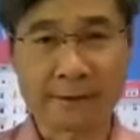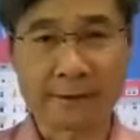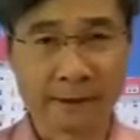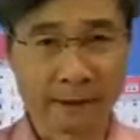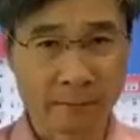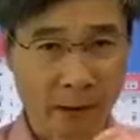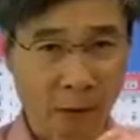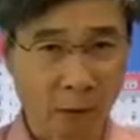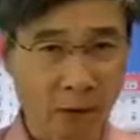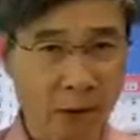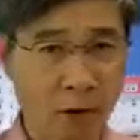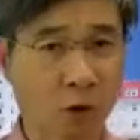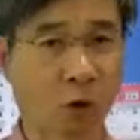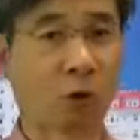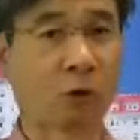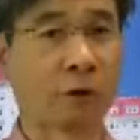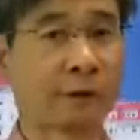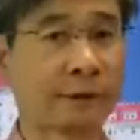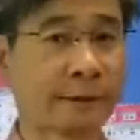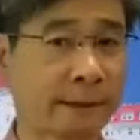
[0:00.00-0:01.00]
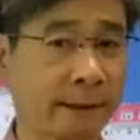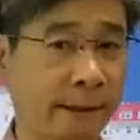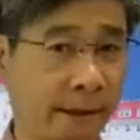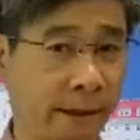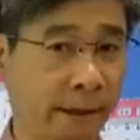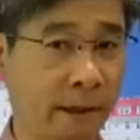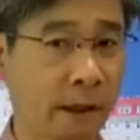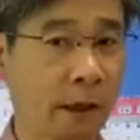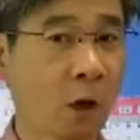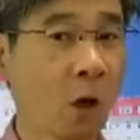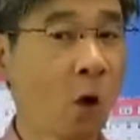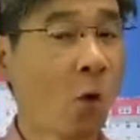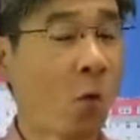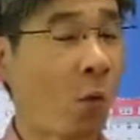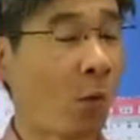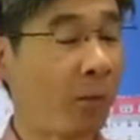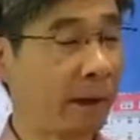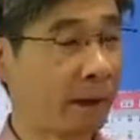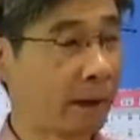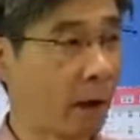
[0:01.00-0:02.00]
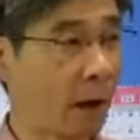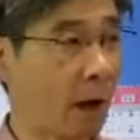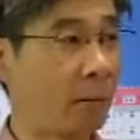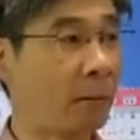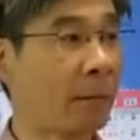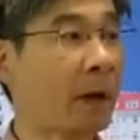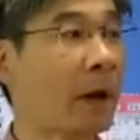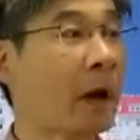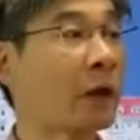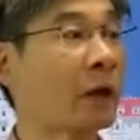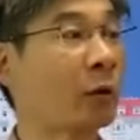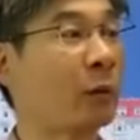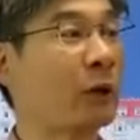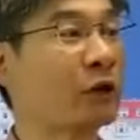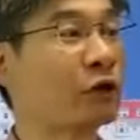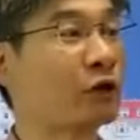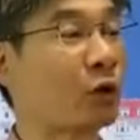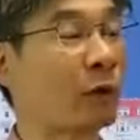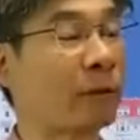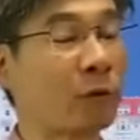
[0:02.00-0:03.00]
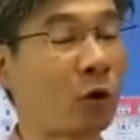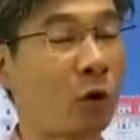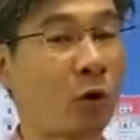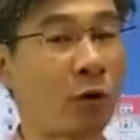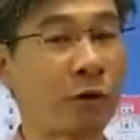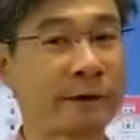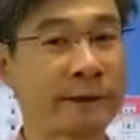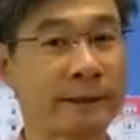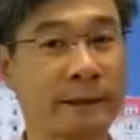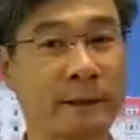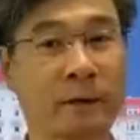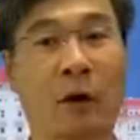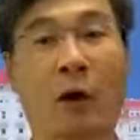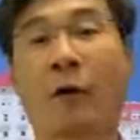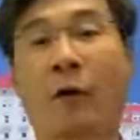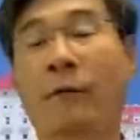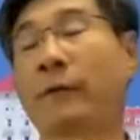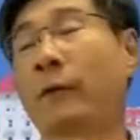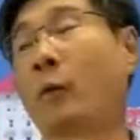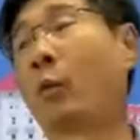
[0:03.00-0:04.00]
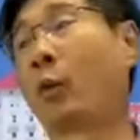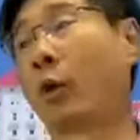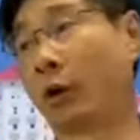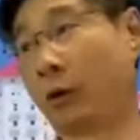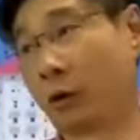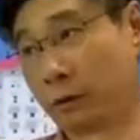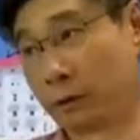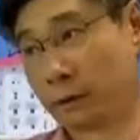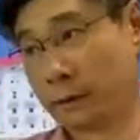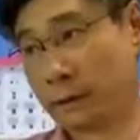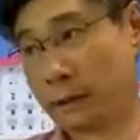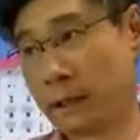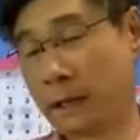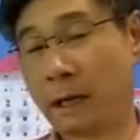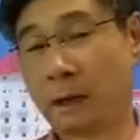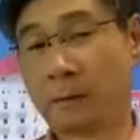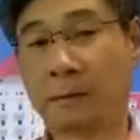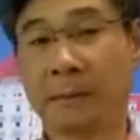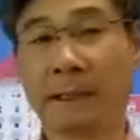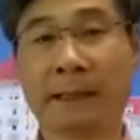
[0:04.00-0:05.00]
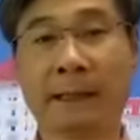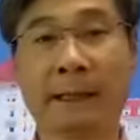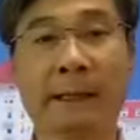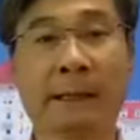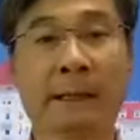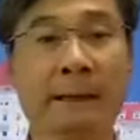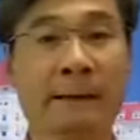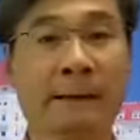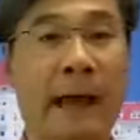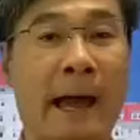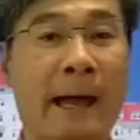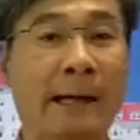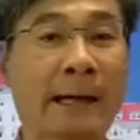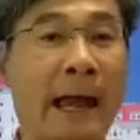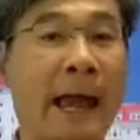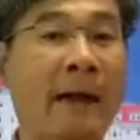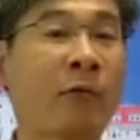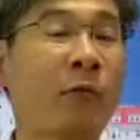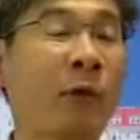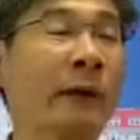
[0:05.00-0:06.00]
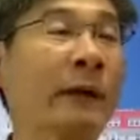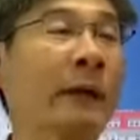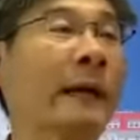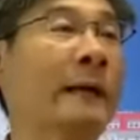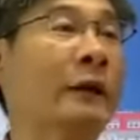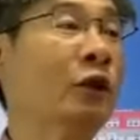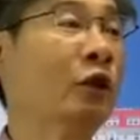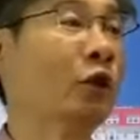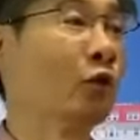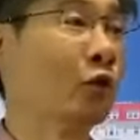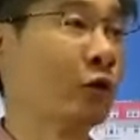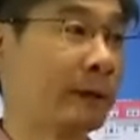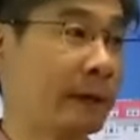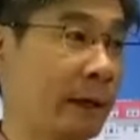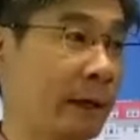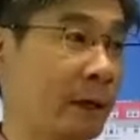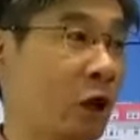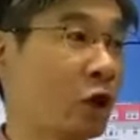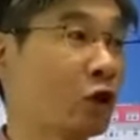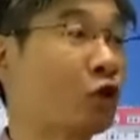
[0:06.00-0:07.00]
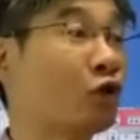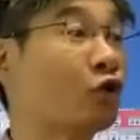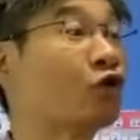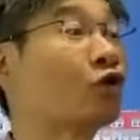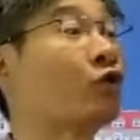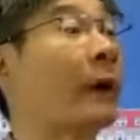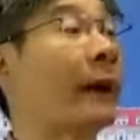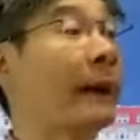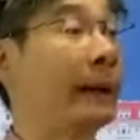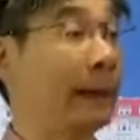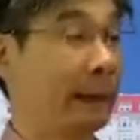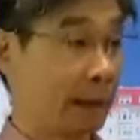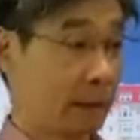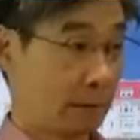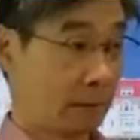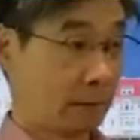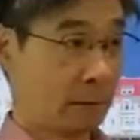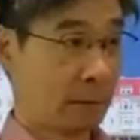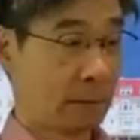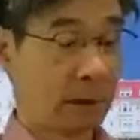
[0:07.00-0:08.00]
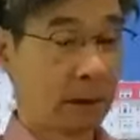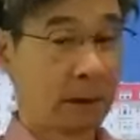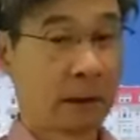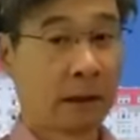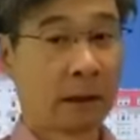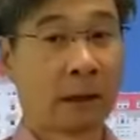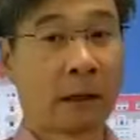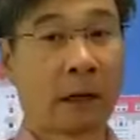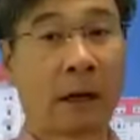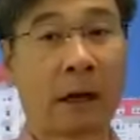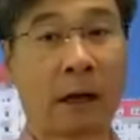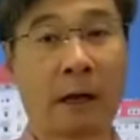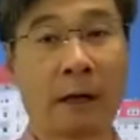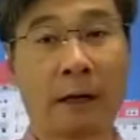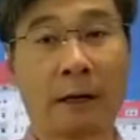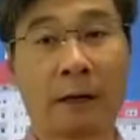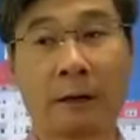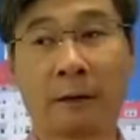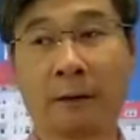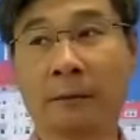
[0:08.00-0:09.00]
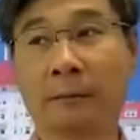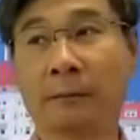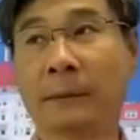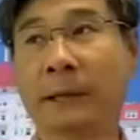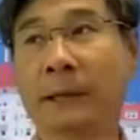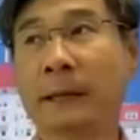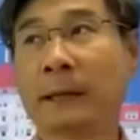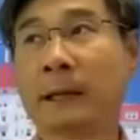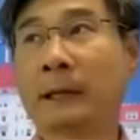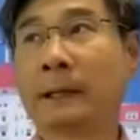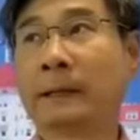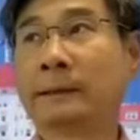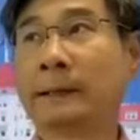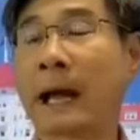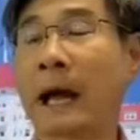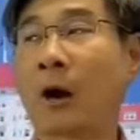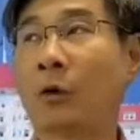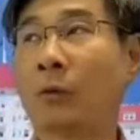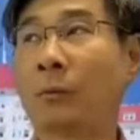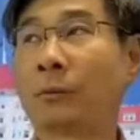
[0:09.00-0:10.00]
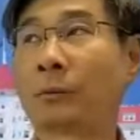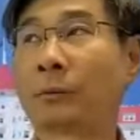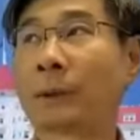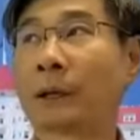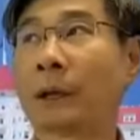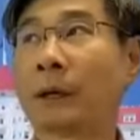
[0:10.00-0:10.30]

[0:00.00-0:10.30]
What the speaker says: The American currency will become the reserve currency of the world, meaning that everyone can use it to trade. Now,